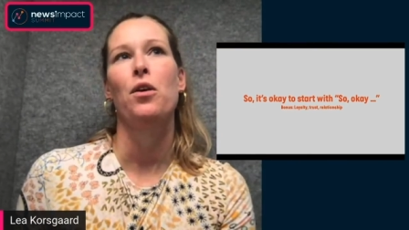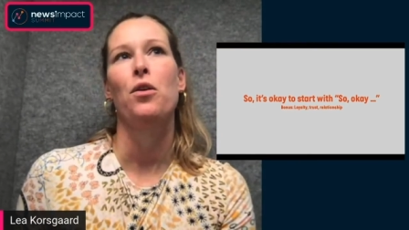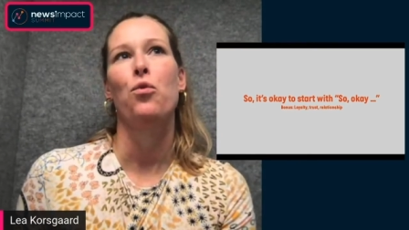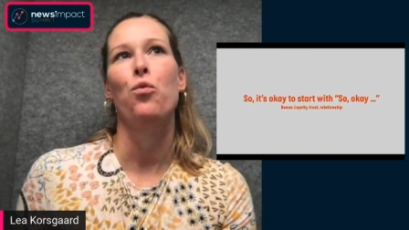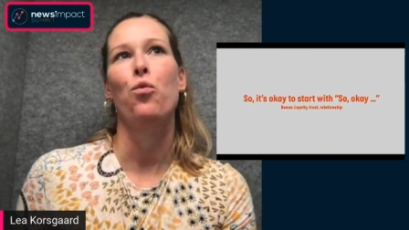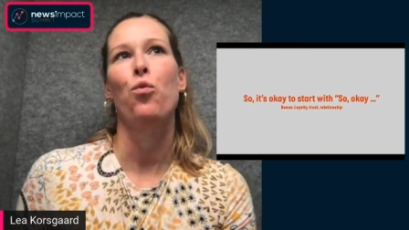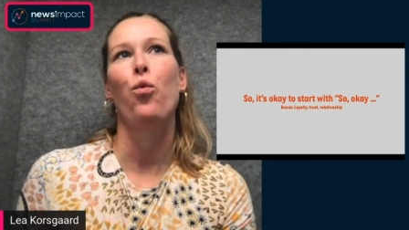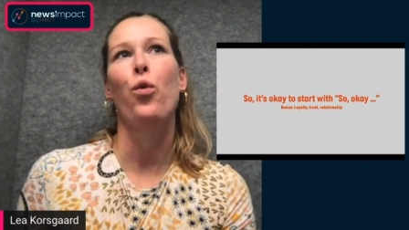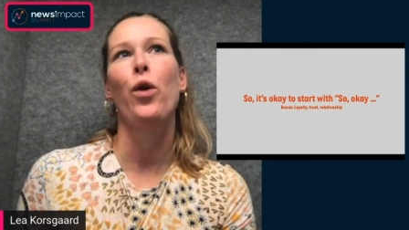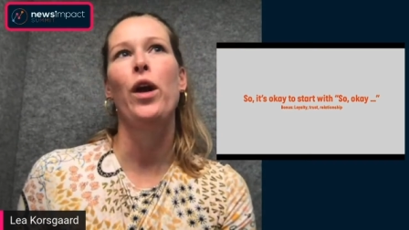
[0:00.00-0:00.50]

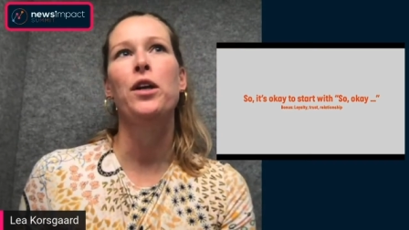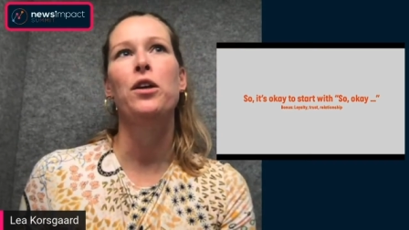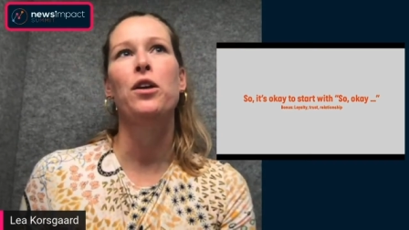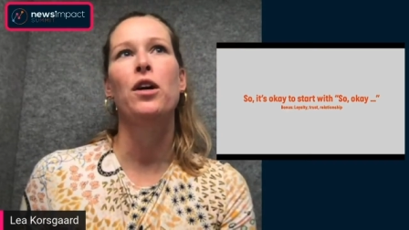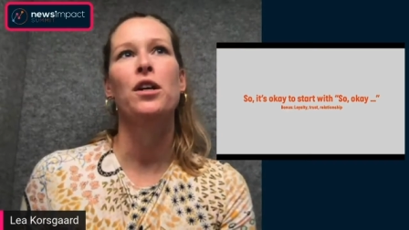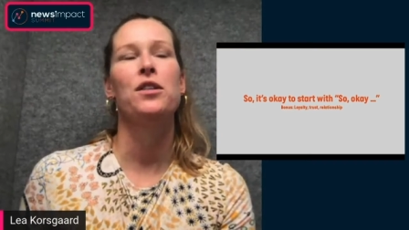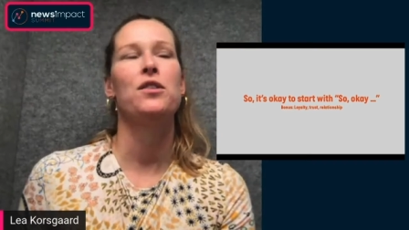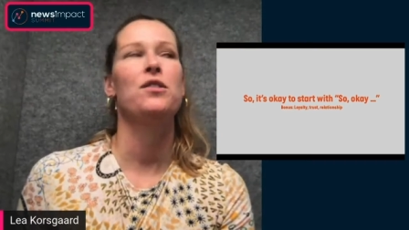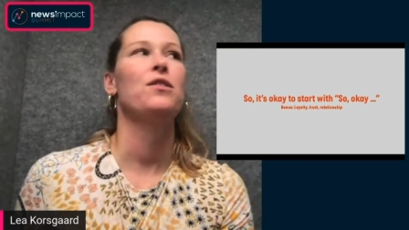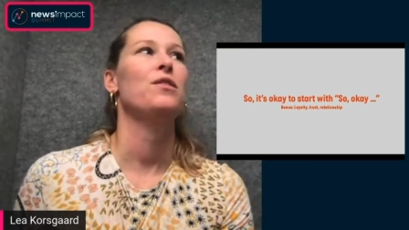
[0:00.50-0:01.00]
We're
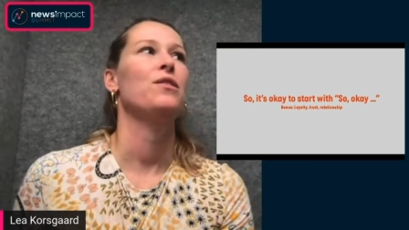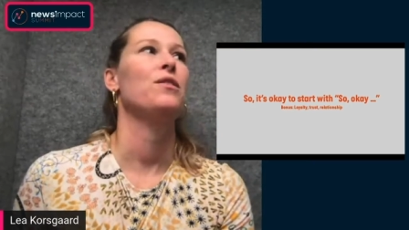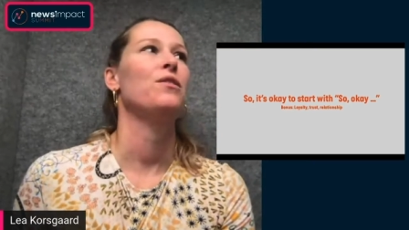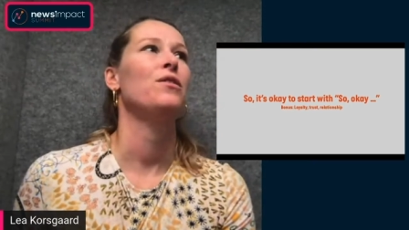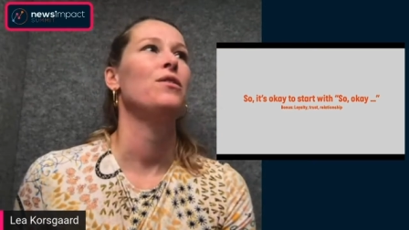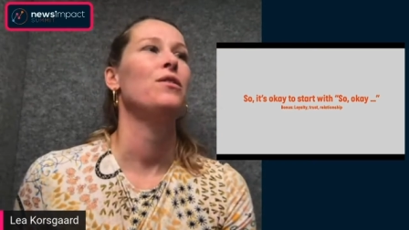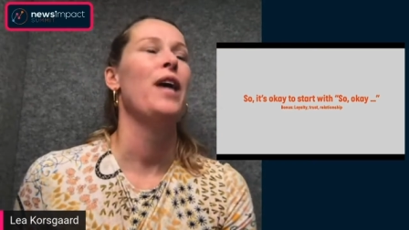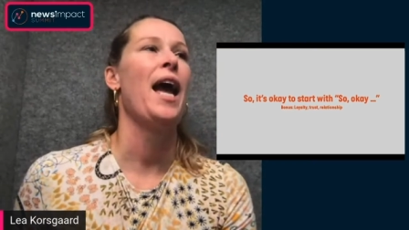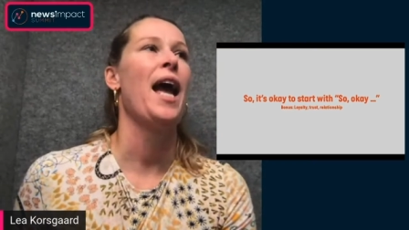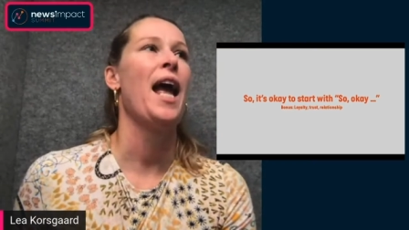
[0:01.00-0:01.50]
not
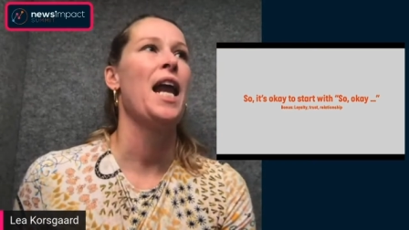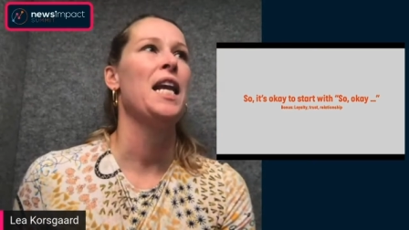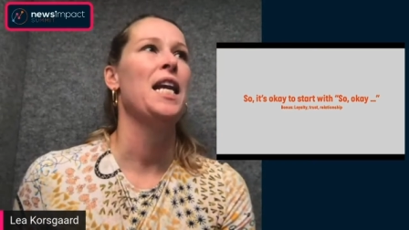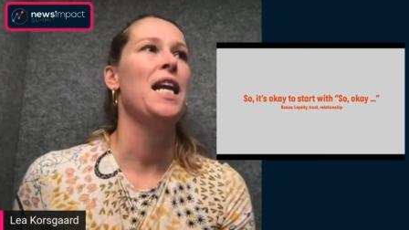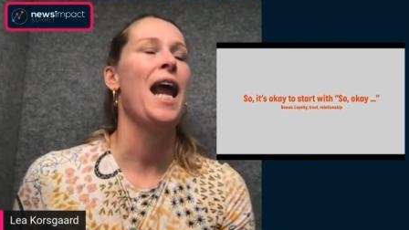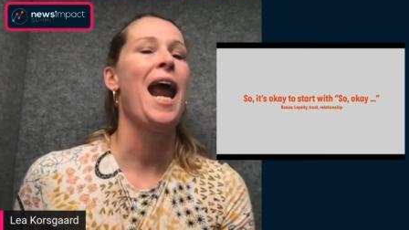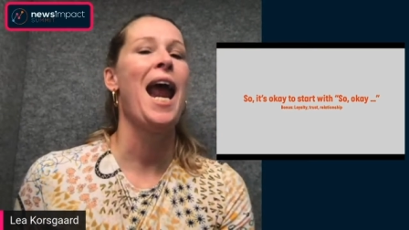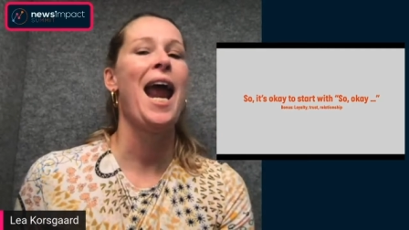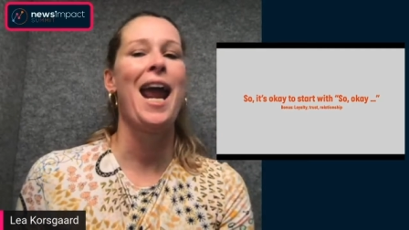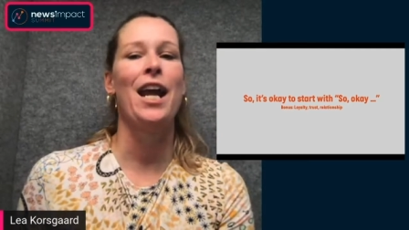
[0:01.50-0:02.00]

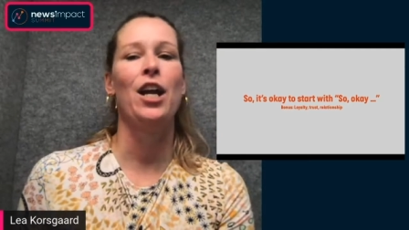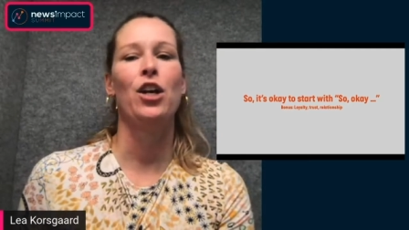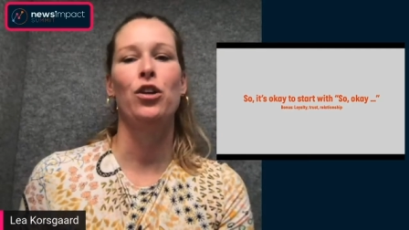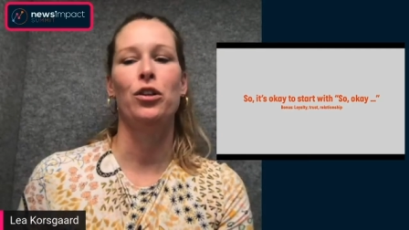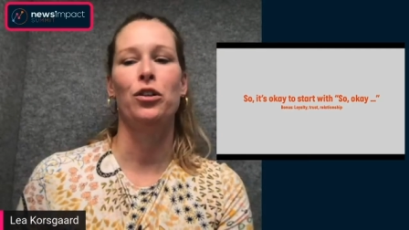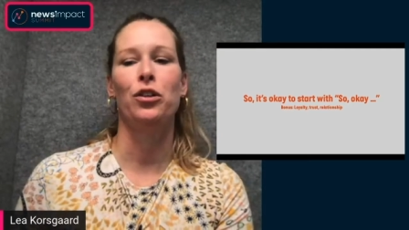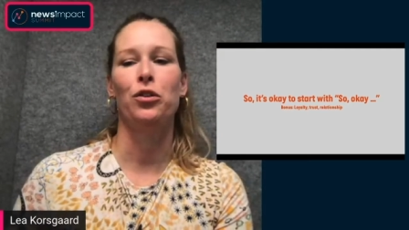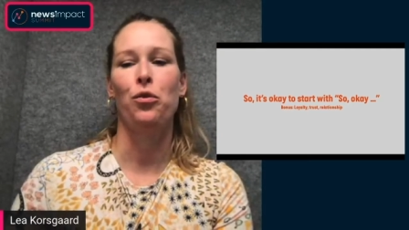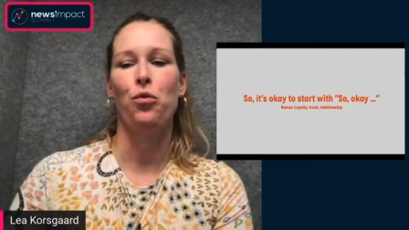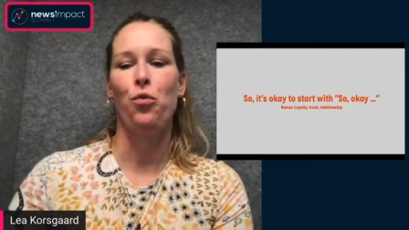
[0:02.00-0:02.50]
an
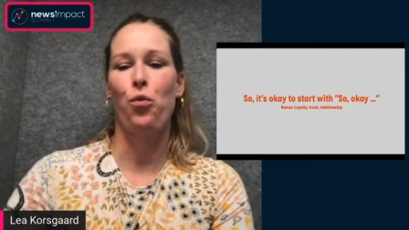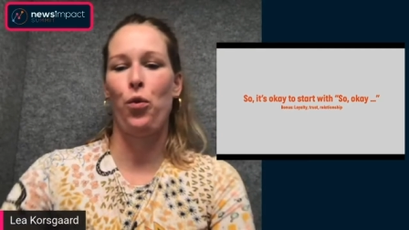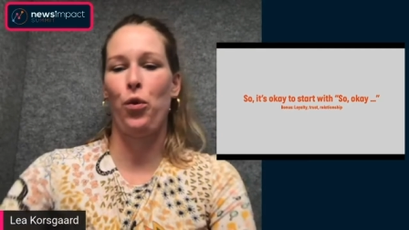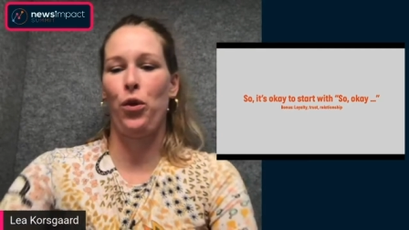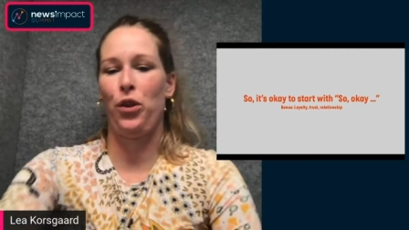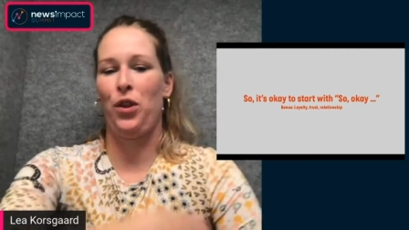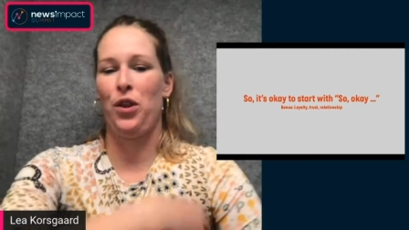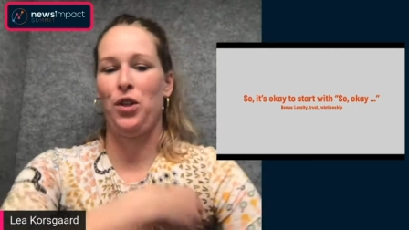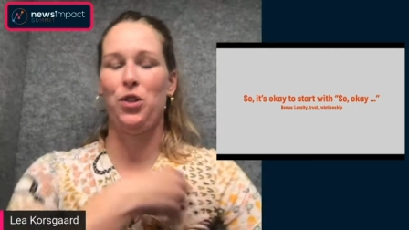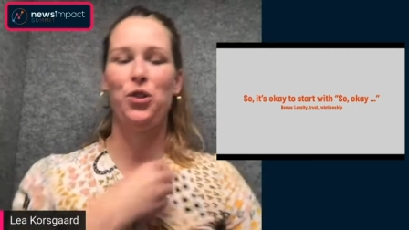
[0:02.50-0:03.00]
anchor
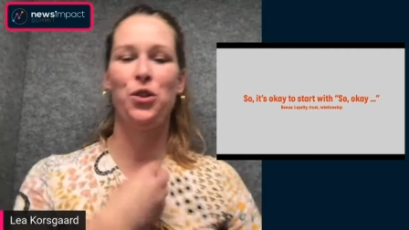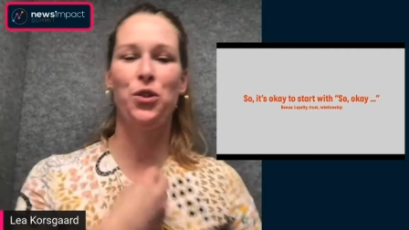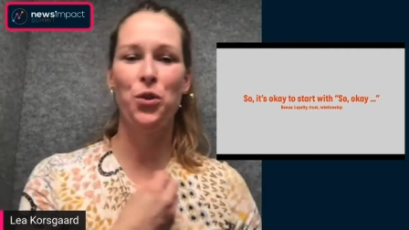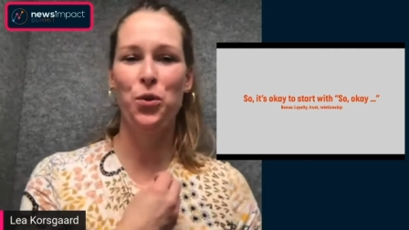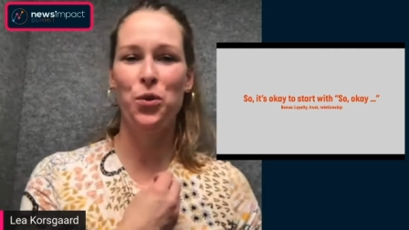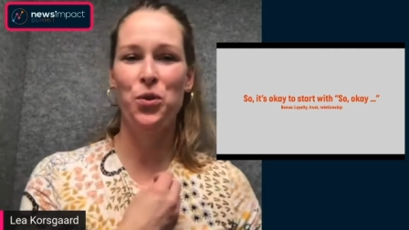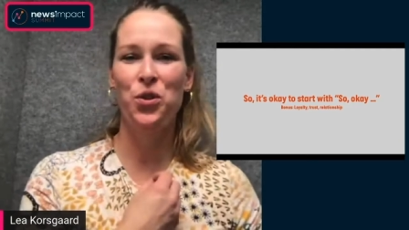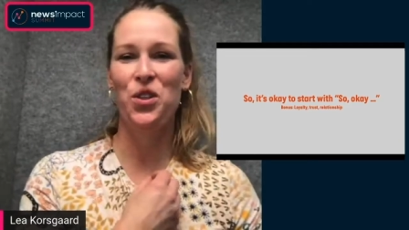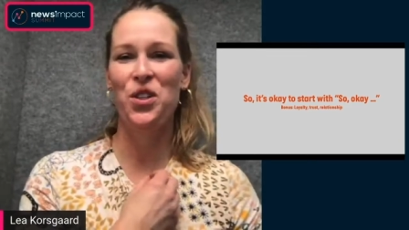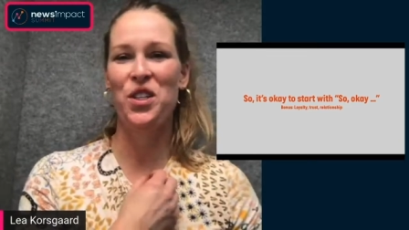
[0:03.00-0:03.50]
with
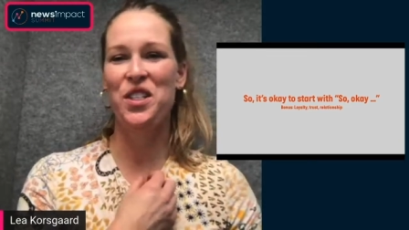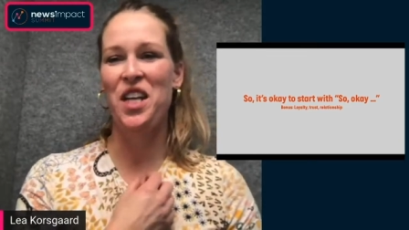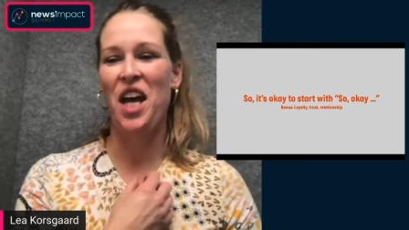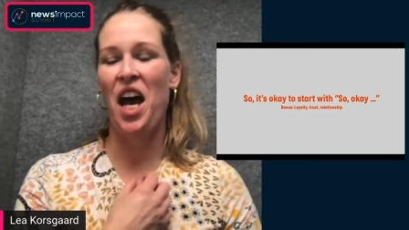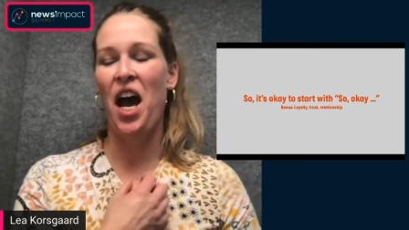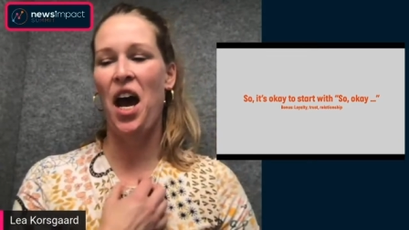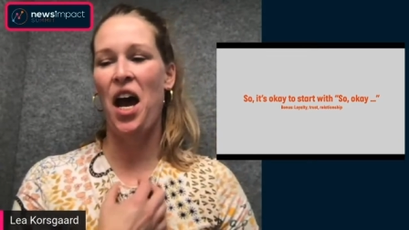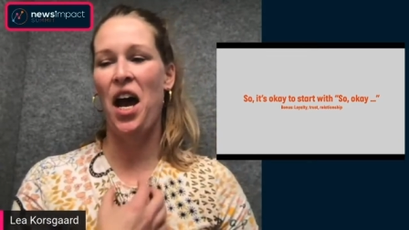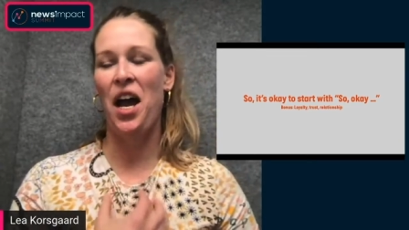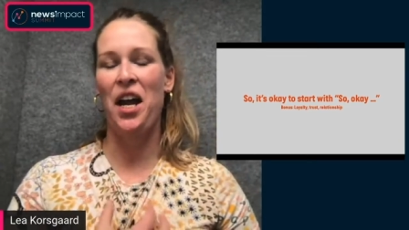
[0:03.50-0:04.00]
suits and
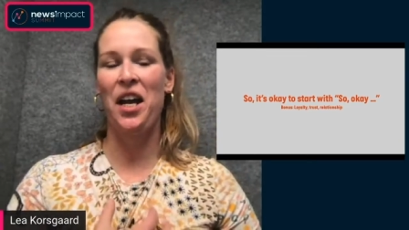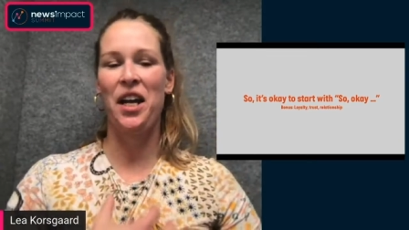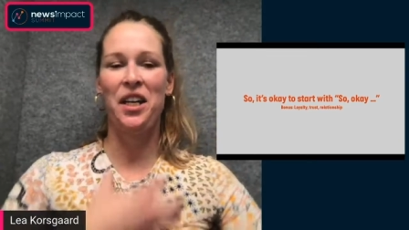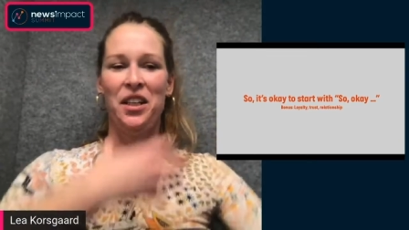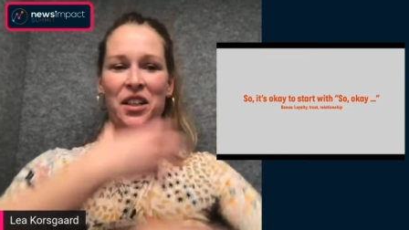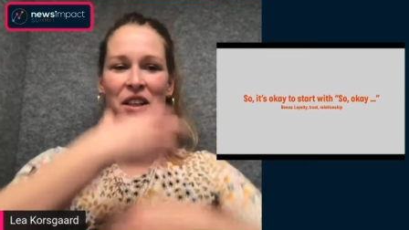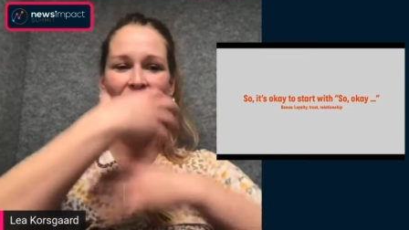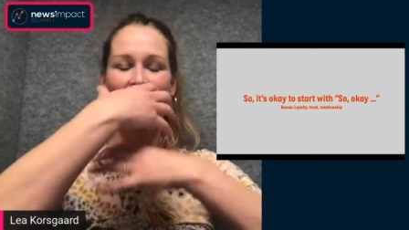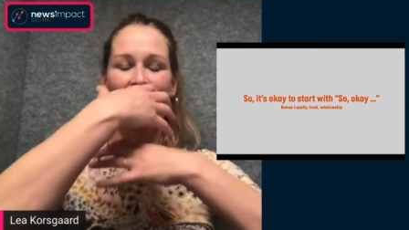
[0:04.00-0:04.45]
tie